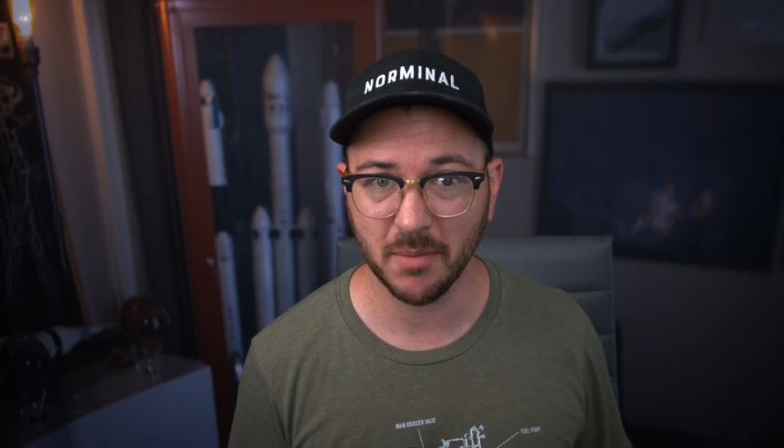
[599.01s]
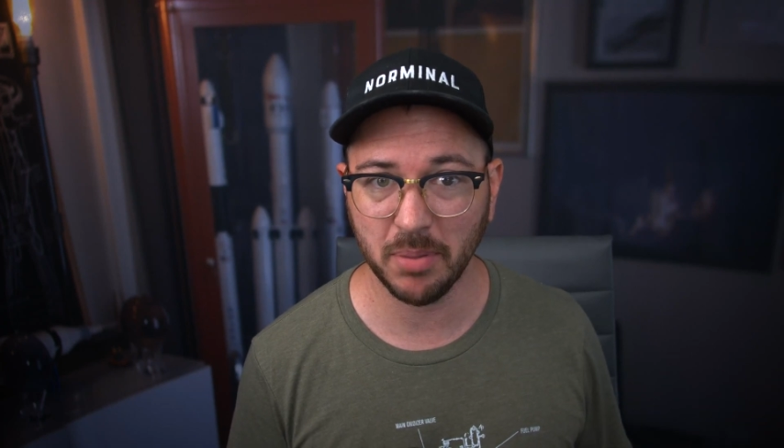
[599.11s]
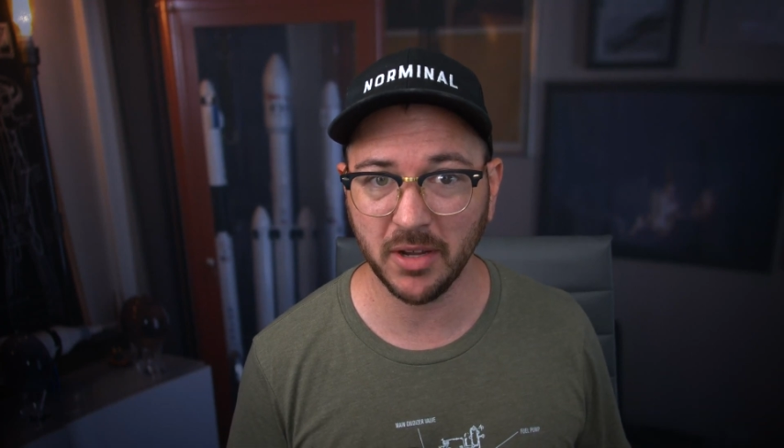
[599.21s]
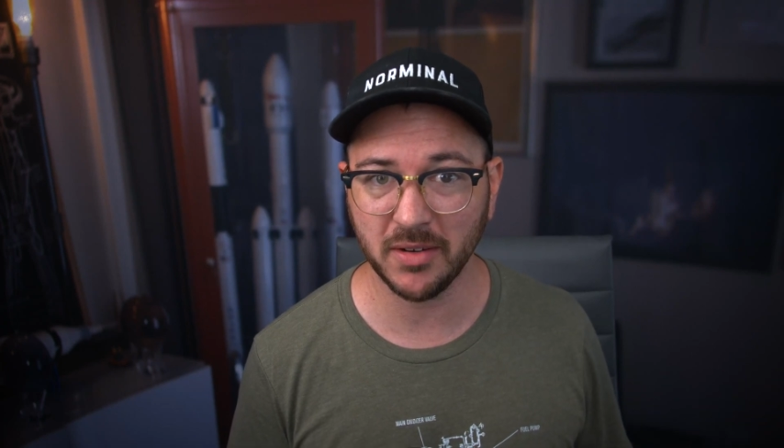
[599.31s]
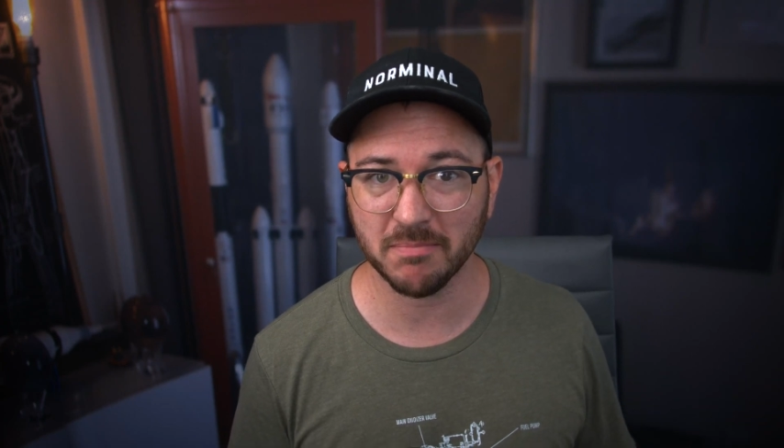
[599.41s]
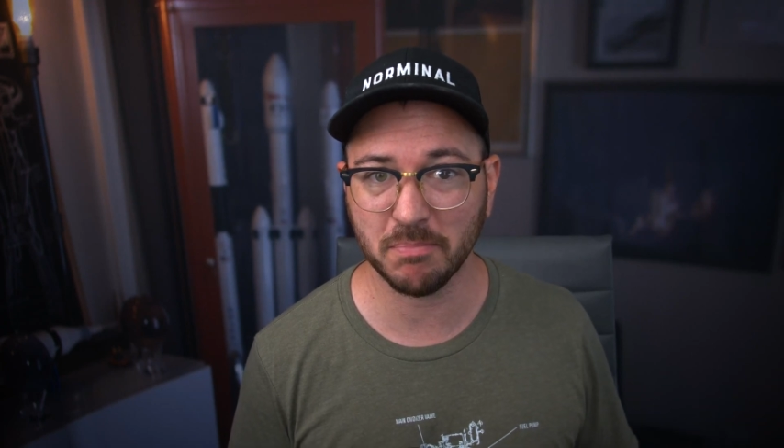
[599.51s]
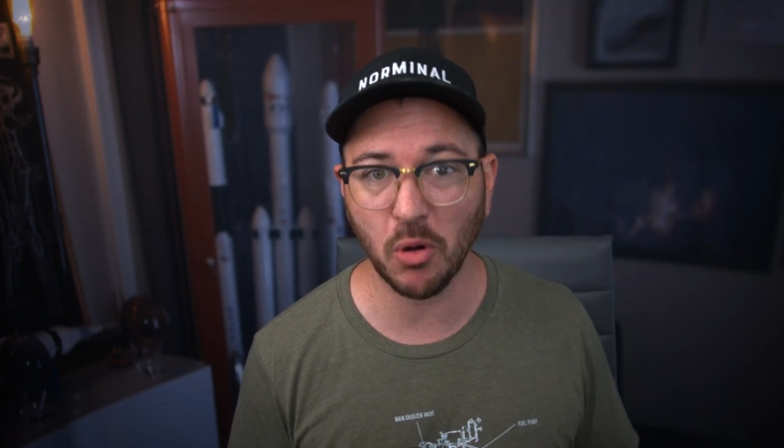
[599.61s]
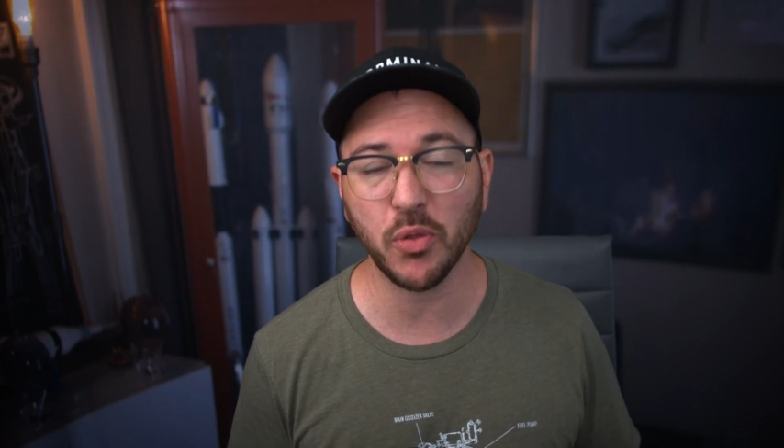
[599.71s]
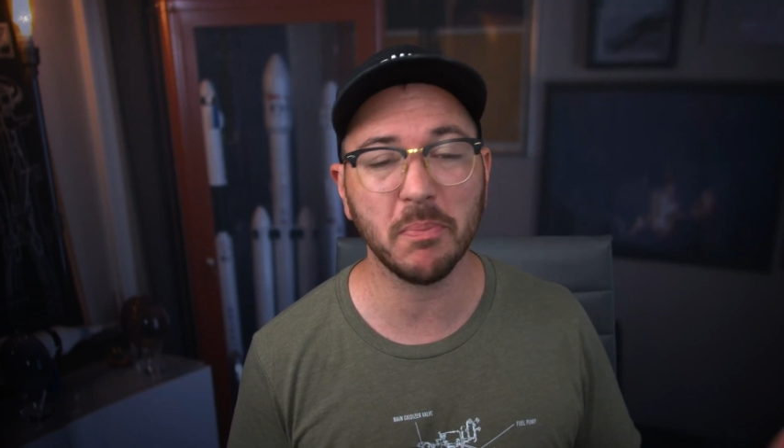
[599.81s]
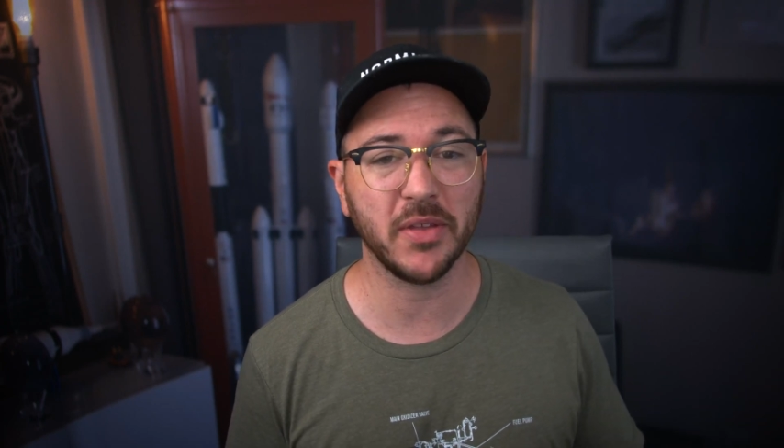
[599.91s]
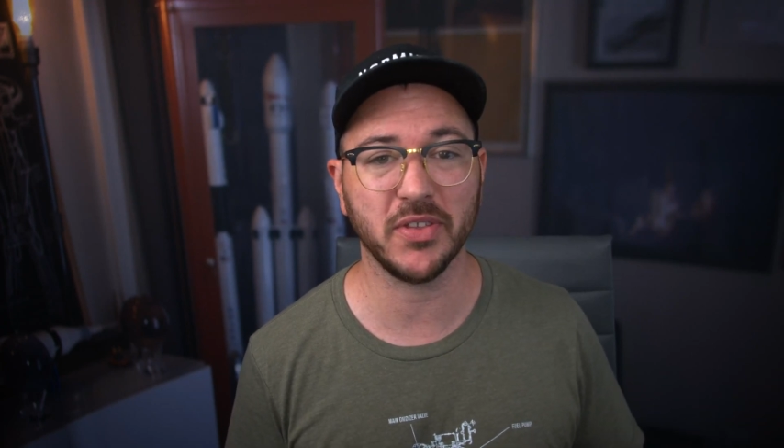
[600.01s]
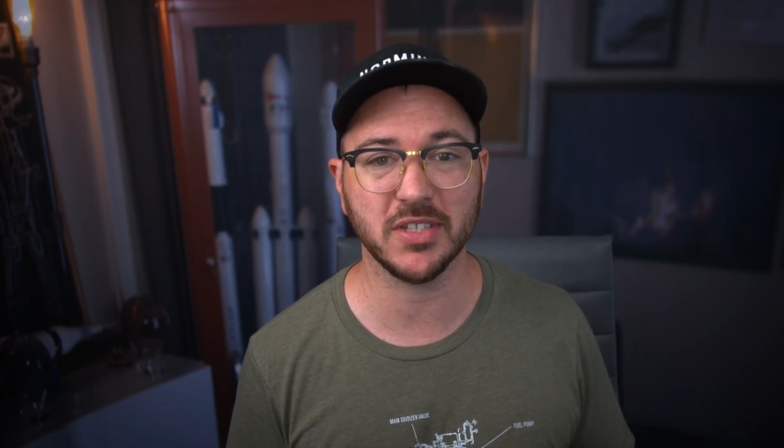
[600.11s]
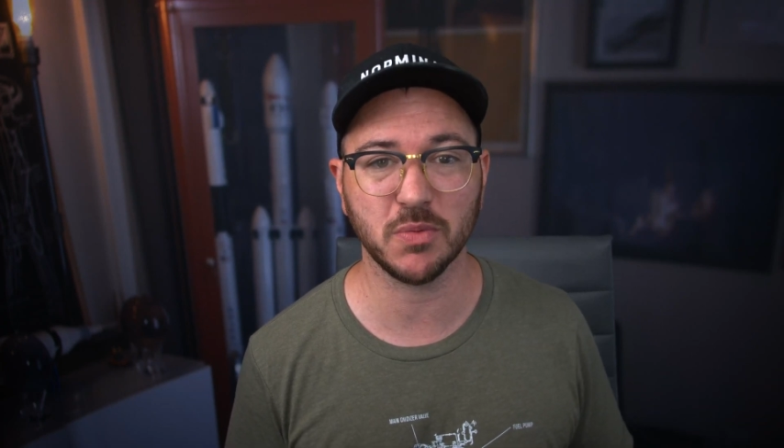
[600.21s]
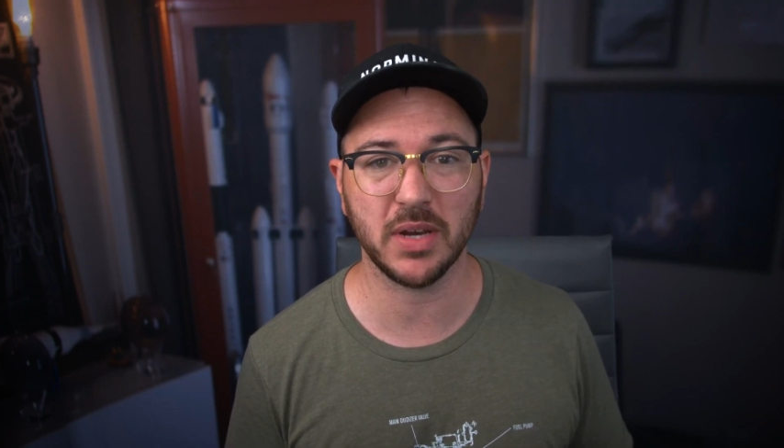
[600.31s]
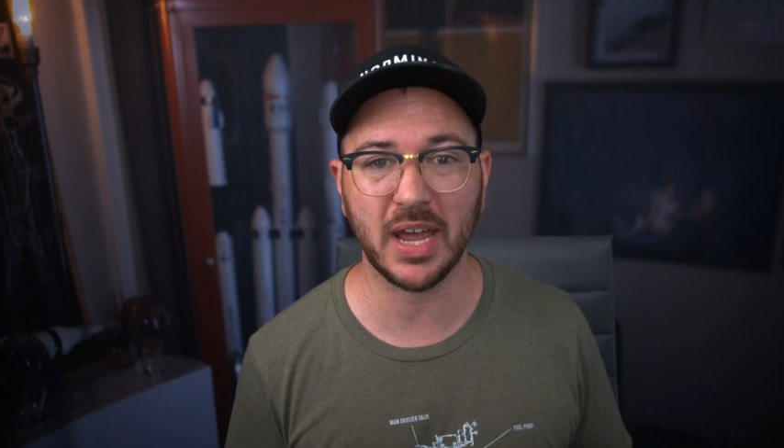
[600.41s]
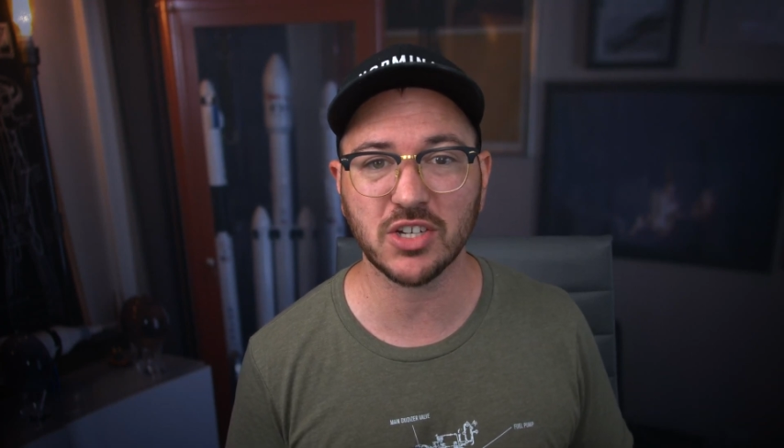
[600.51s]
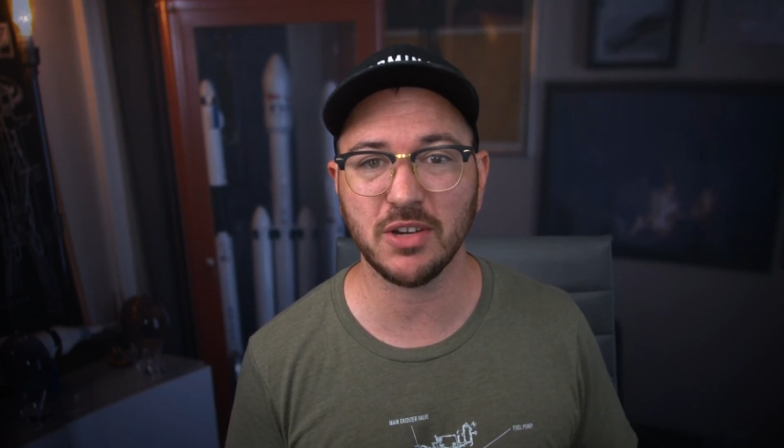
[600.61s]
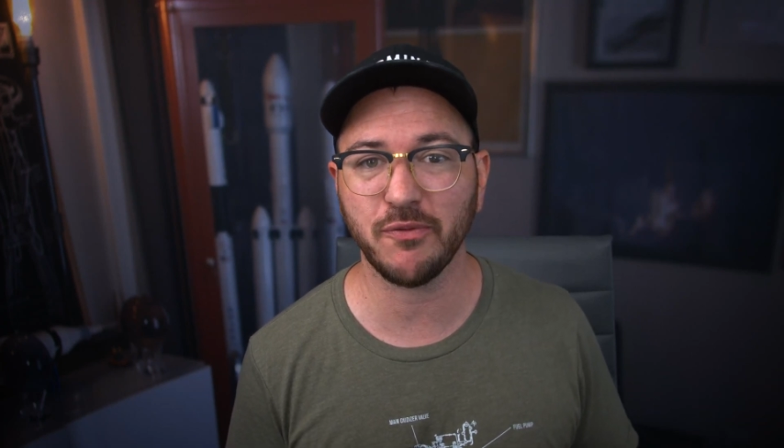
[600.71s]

But both methods would actually